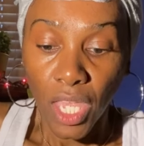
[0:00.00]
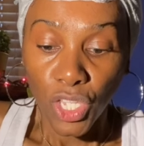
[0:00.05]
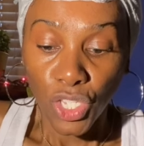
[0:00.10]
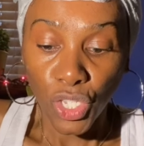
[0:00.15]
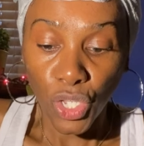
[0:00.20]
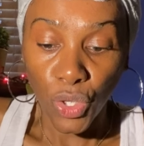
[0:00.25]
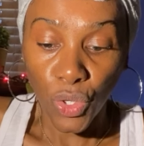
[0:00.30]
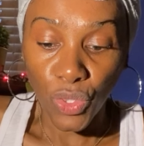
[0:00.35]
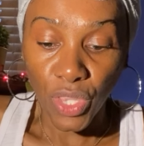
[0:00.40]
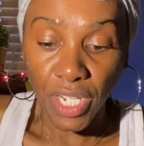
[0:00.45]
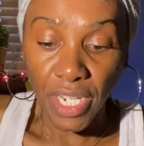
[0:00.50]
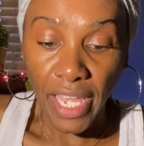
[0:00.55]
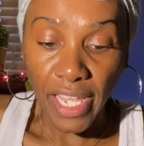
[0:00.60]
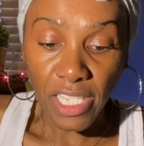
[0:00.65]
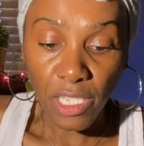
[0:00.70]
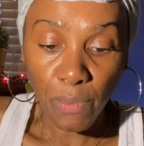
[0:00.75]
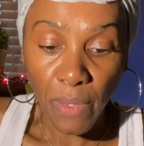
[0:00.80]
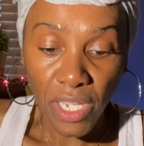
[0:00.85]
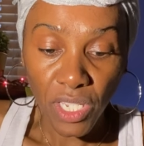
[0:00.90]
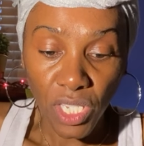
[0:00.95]
So the
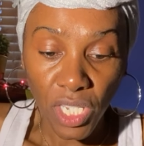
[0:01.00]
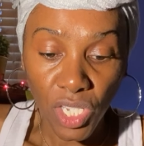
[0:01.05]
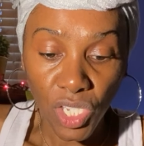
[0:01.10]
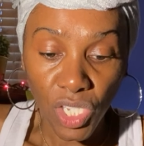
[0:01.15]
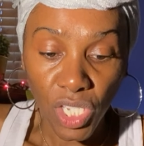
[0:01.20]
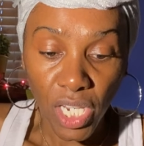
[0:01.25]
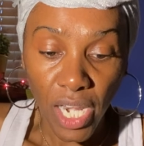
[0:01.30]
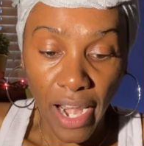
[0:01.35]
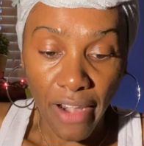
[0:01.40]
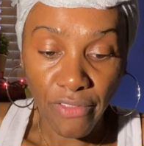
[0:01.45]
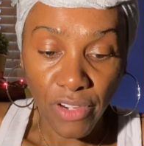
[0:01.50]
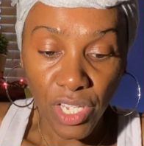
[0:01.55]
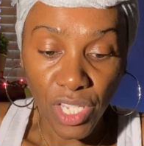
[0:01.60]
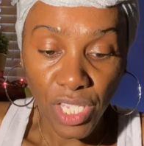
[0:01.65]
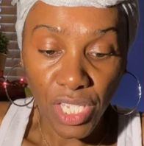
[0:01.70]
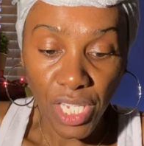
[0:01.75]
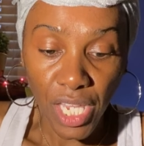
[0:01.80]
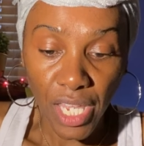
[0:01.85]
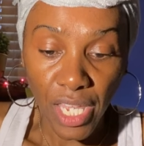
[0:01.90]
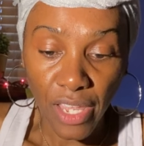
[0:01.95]
next message that I
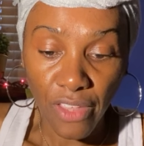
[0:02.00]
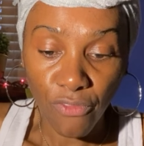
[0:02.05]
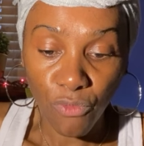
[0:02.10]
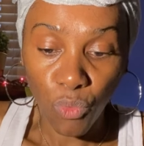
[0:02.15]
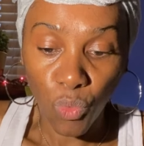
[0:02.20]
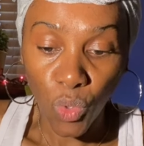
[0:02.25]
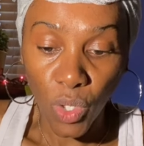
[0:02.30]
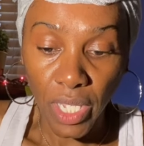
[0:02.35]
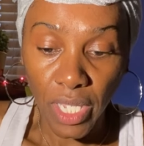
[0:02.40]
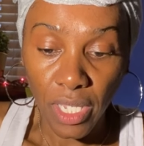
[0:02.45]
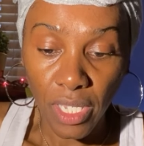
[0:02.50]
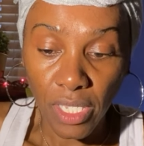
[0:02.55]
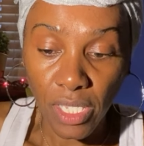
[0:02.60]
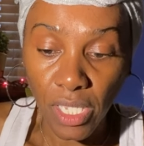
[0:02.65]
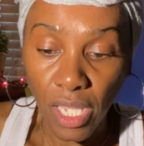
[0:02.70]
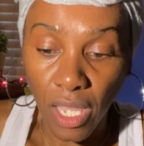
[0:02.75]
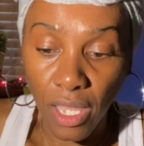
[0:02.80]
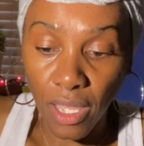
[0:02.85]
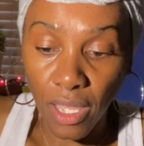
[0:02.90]
received was